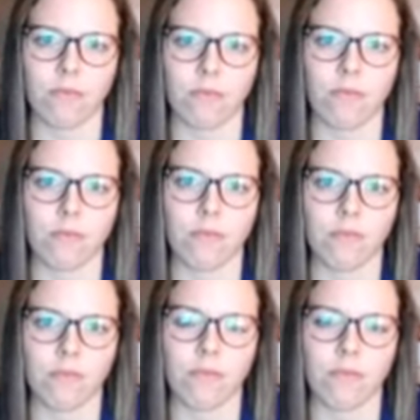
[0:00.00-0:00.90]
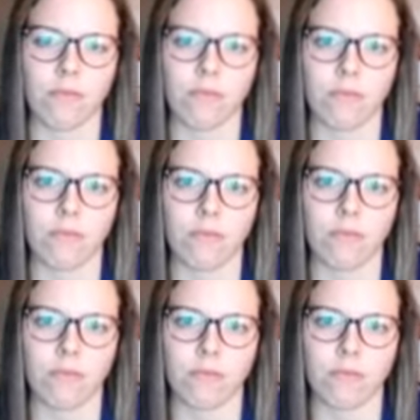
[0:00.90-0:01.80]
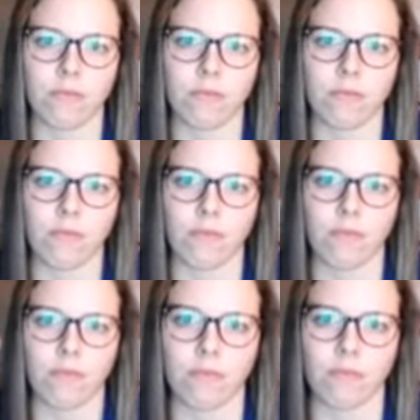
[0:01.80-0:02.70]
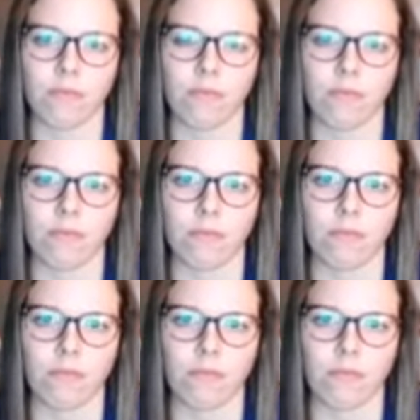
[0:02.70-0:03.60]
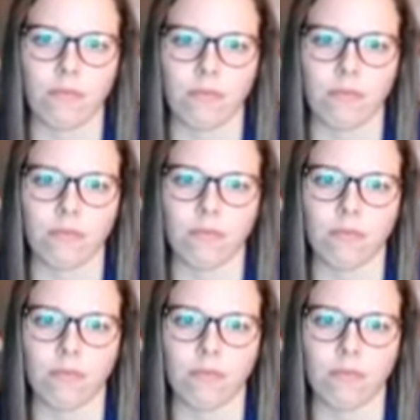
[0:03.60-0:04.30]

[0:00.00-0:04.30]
[no speech]